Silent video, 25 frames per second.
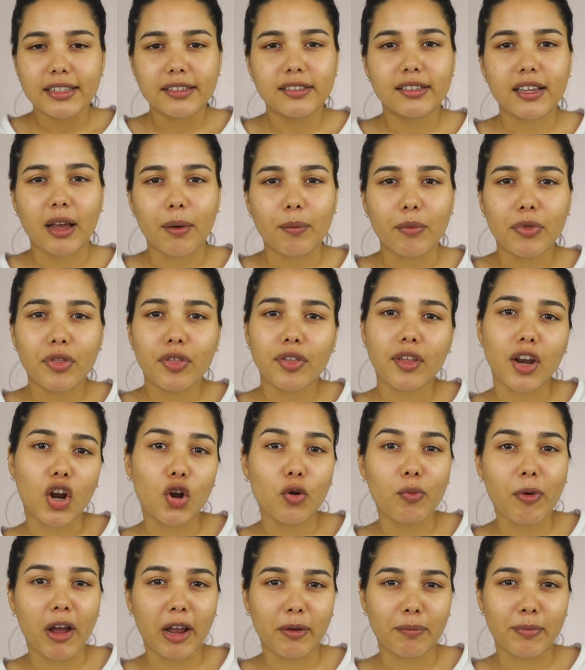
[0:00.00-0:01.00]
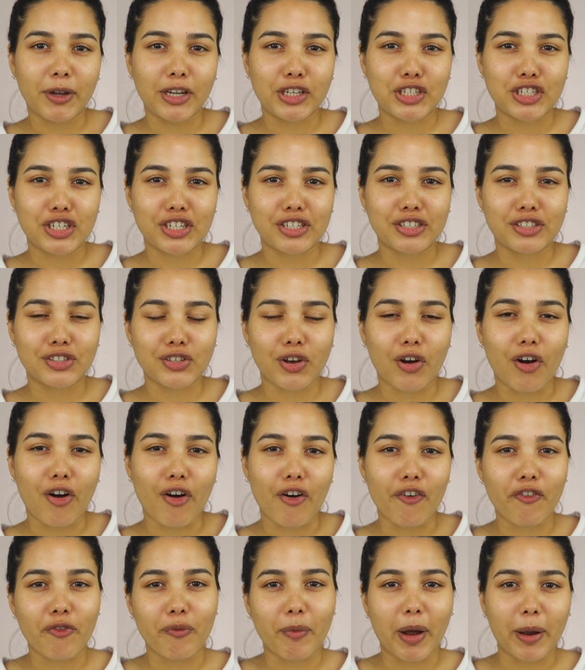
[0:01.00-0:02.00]
some throwback pictures
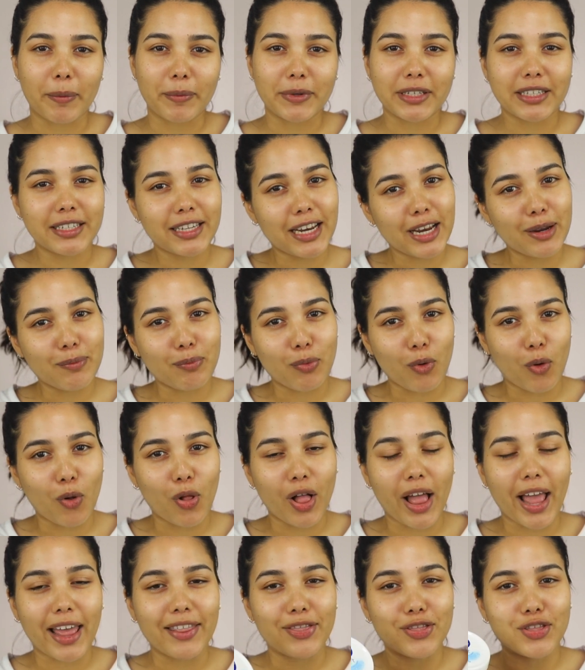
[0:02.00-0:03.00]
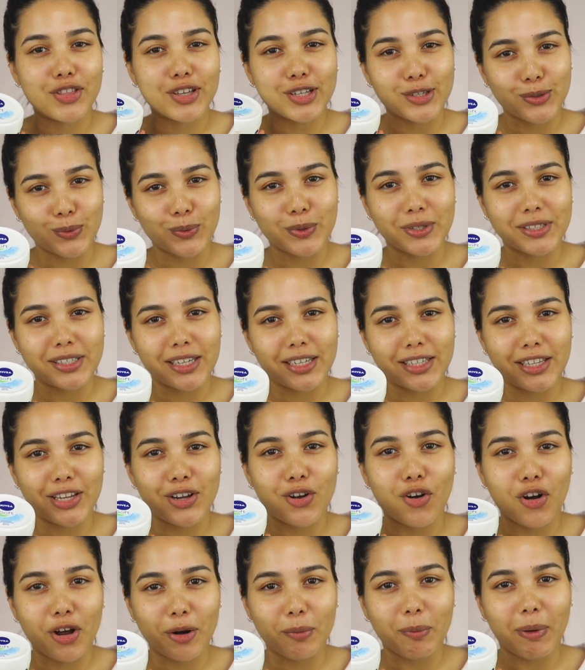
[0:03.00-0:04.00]
of my matric ball, and this was
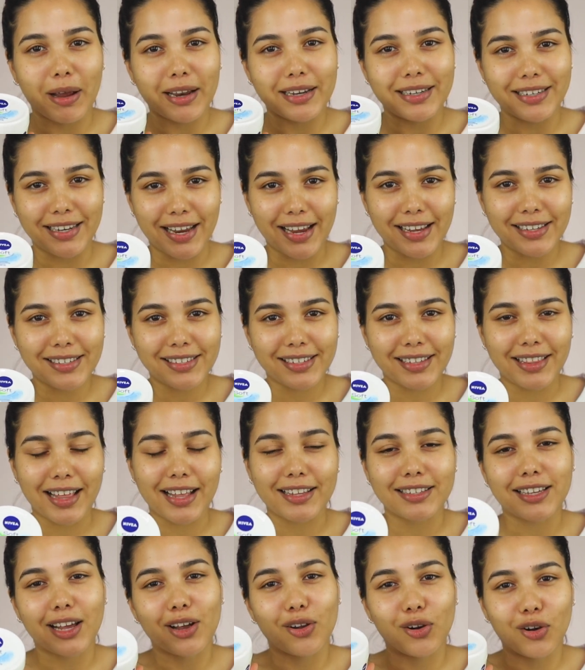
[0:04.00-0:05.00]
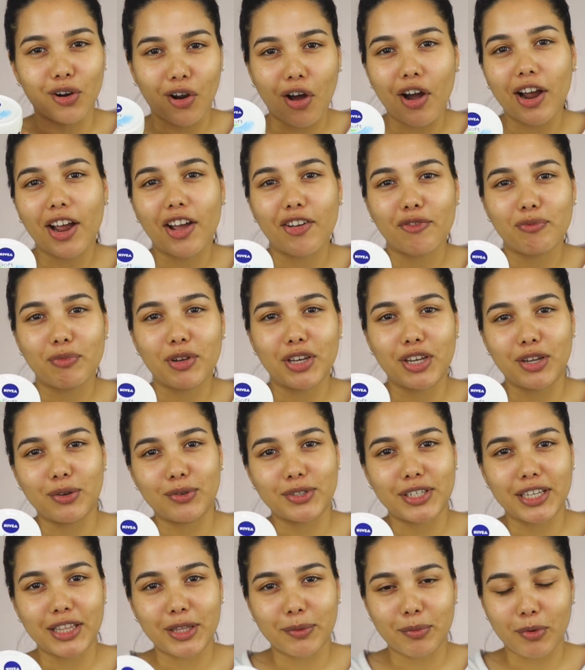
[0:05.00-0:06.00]
sitting on my desk. That's how long I've been
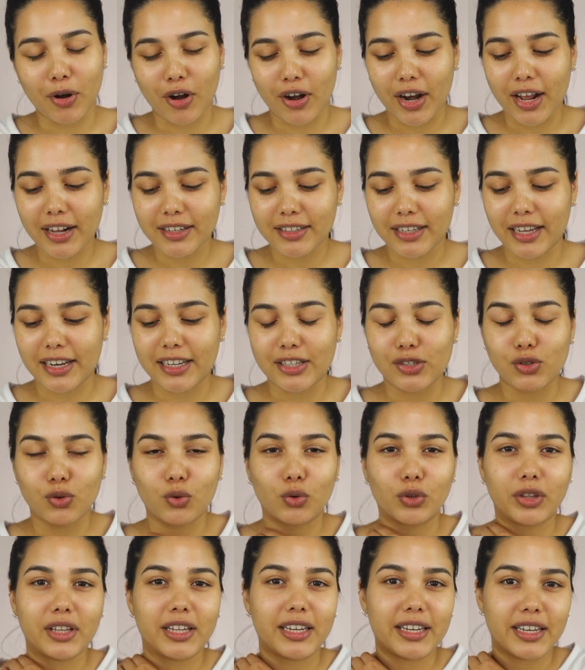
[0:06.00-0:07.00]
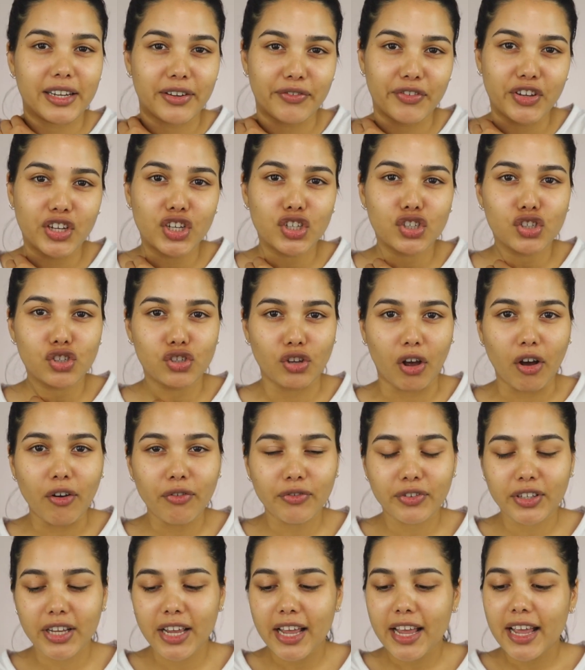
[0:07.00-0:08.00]
using the product, and it's called the Nivea
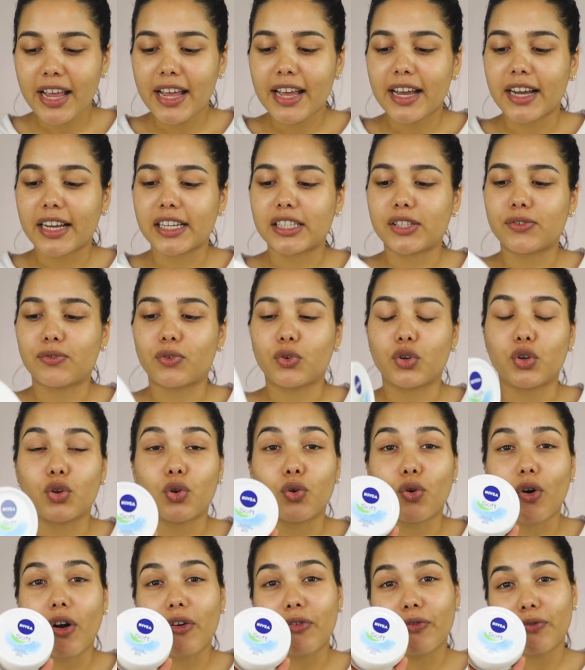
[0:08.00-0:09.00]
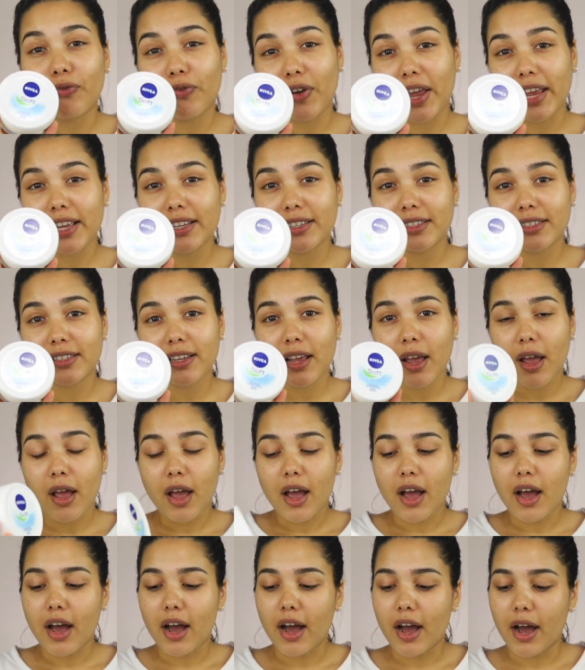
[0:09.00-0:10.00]
Soft. It's for your face,
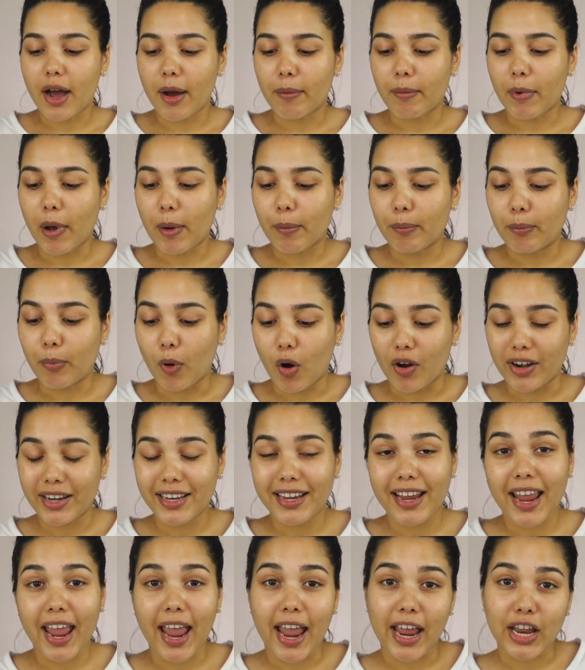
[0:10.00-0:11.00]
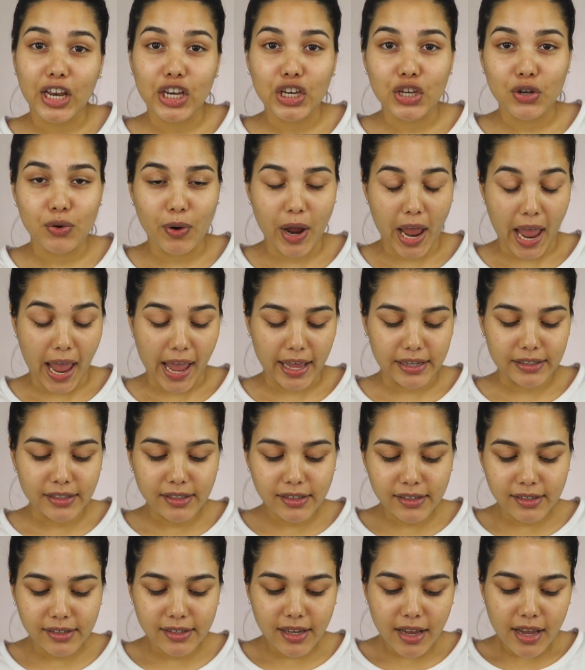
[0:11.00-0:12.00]
body and your
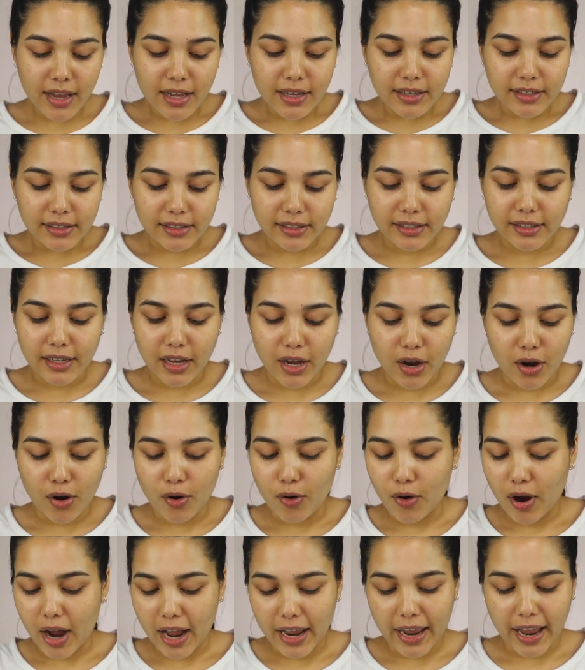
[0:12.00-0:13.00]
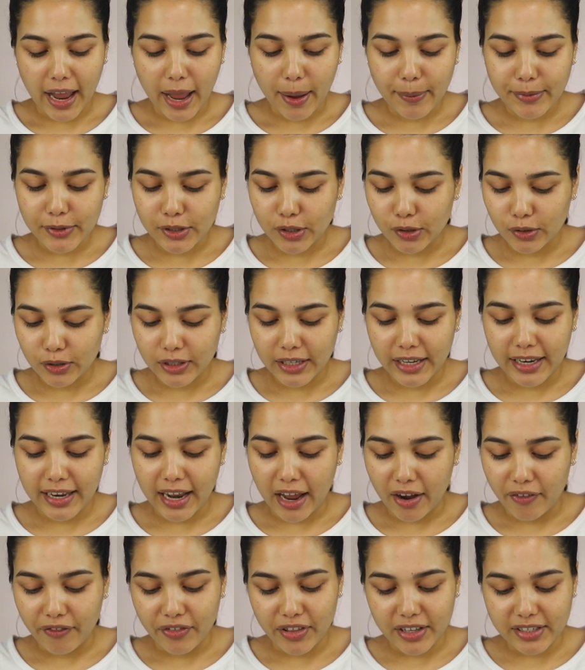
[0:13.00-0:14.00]
hands. So I absolutely
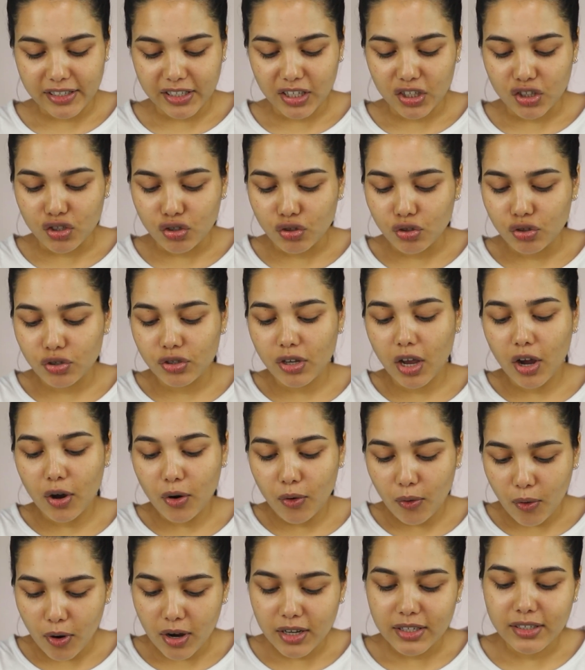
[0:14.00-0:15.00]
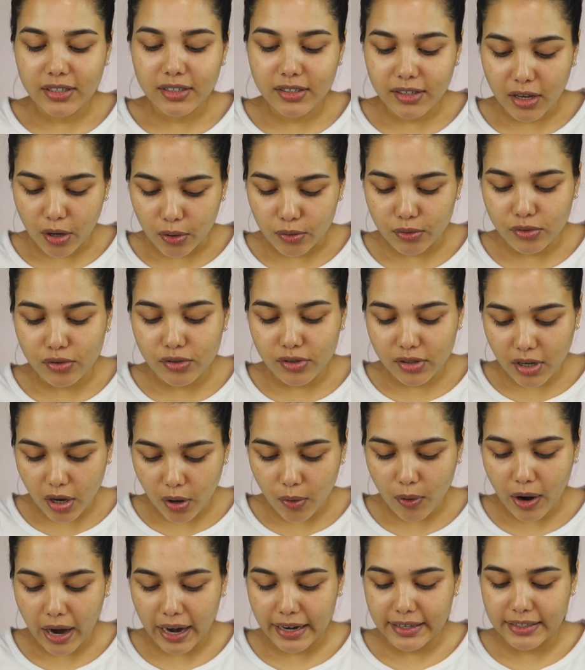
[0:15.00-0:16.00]
love this. It's so
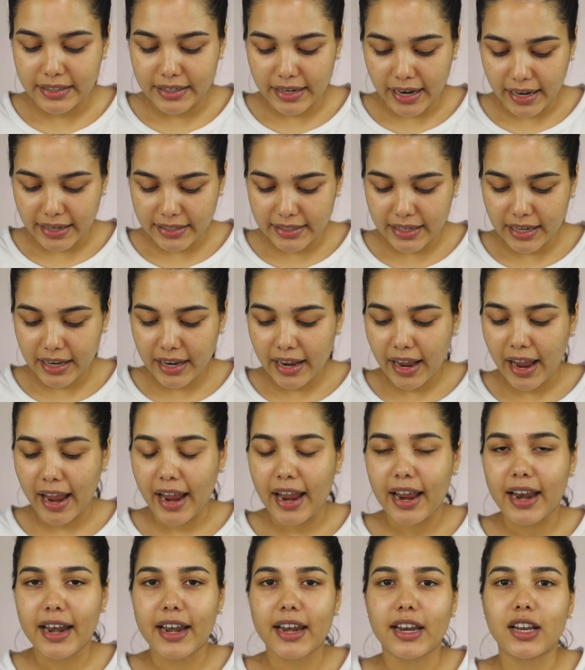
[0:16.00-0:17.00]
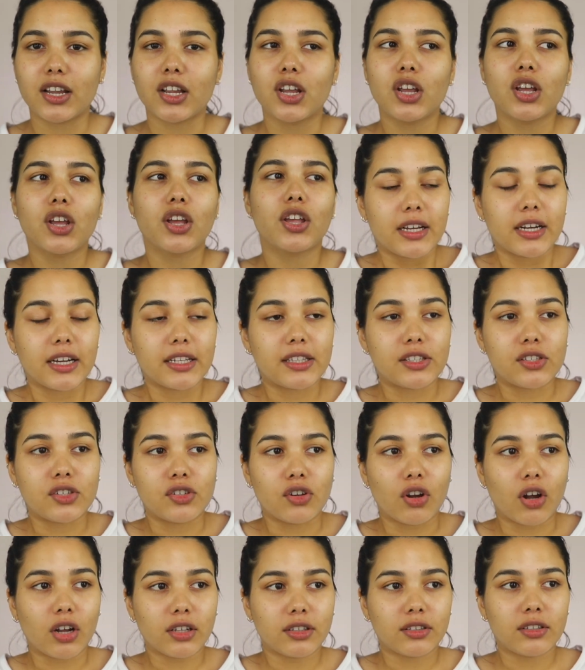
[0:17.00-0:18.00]
hydrating, and it's
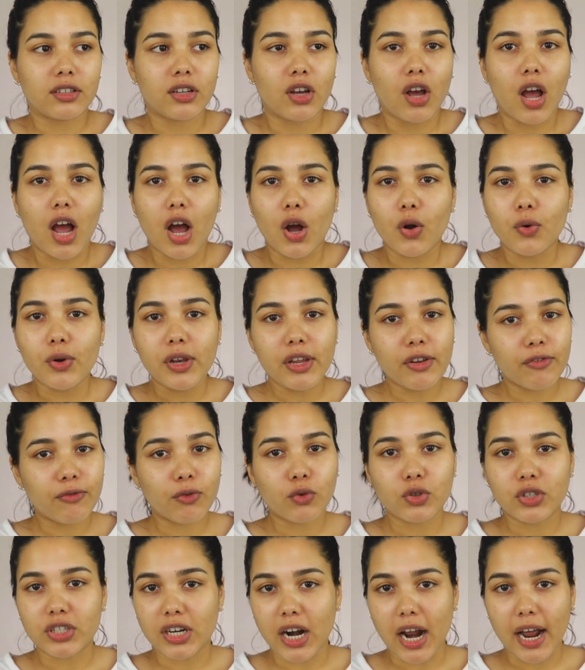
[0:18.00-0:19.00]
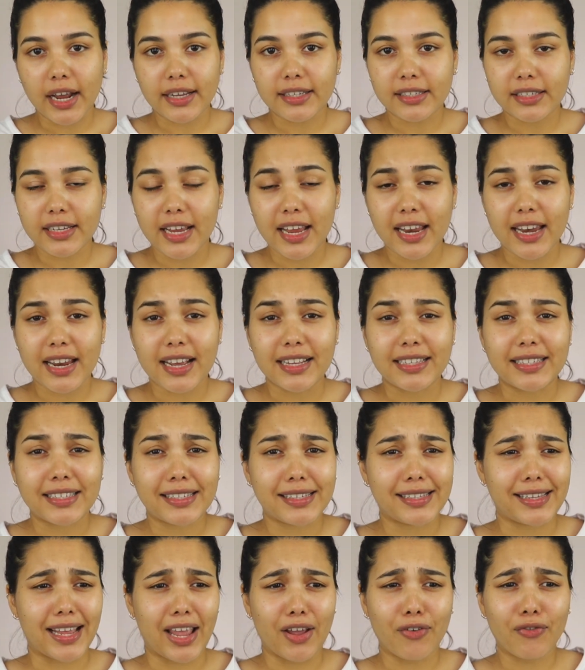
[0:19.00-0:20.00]
not only for dry skin,
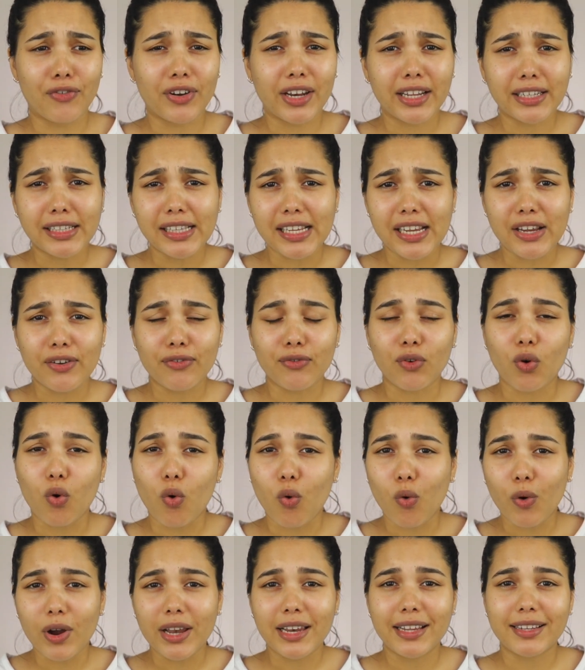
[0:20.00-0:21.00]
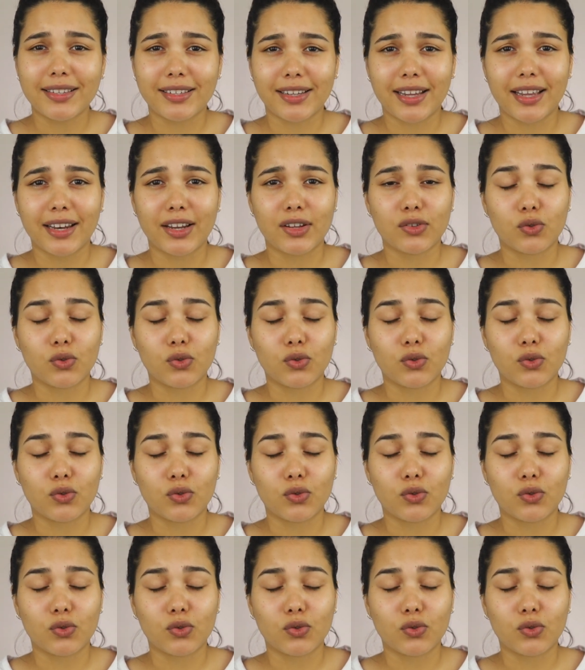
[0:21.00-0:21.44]
it's definitely for oily skin